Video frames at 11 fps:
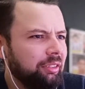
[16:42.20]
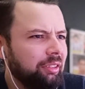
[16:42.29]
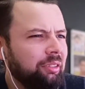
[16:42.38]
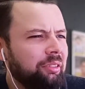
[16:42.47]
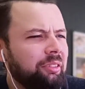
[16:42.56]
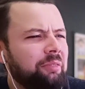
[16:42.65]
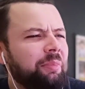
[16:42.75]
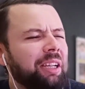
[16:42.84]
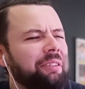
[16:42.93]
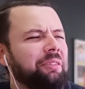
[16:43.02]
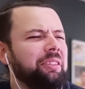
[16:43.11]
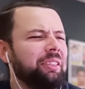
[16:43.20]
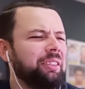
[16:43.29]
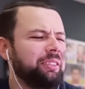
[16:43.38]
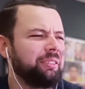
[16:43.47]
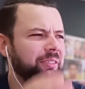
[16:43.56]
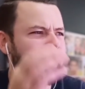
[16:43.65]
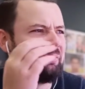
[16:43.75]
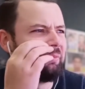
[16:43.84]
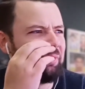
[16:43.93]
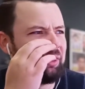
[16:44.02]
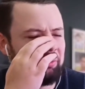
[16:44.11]
Oh my god.
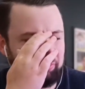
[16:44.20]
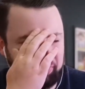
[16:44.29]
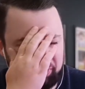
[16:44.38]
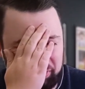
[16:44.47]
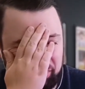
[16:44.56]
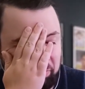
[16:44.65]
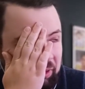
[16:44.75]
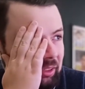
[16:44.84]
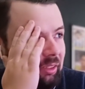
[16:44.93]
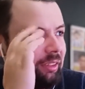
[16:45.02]
Someone stop this.